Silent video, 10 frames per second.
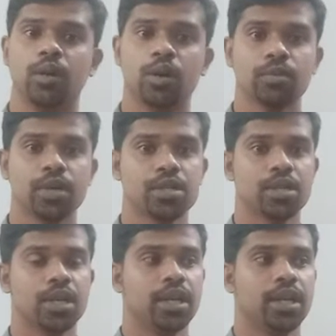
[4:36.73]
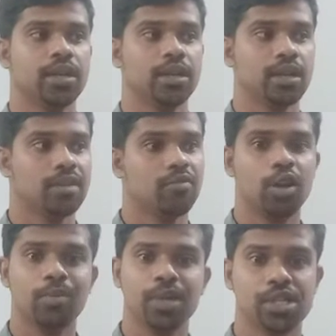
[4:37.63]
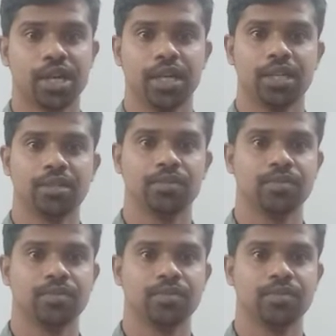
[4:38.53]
Automatically we'll be tired.